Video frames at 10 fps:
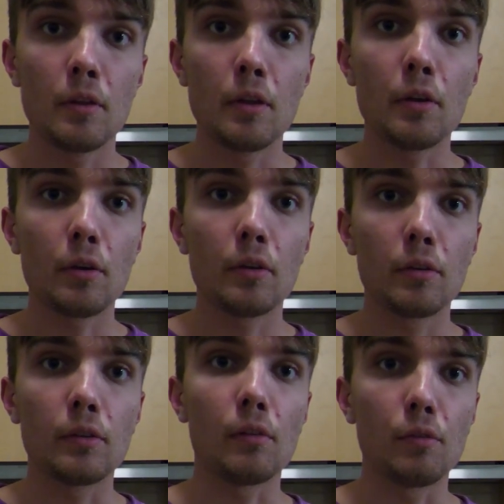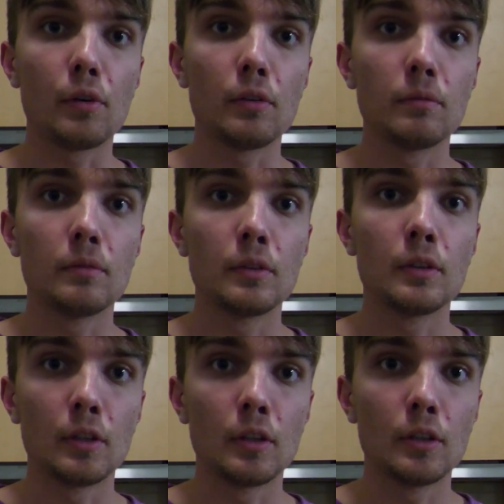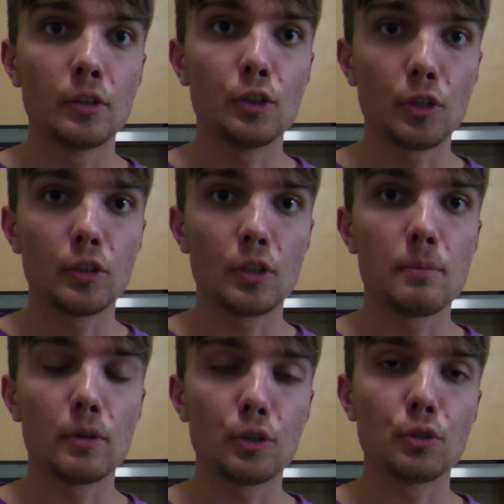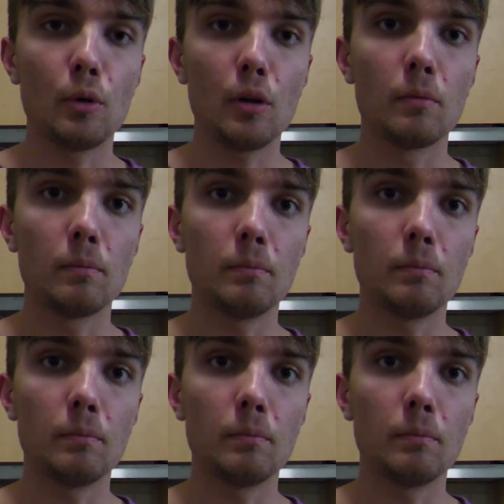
they're going to suffer just as much as well.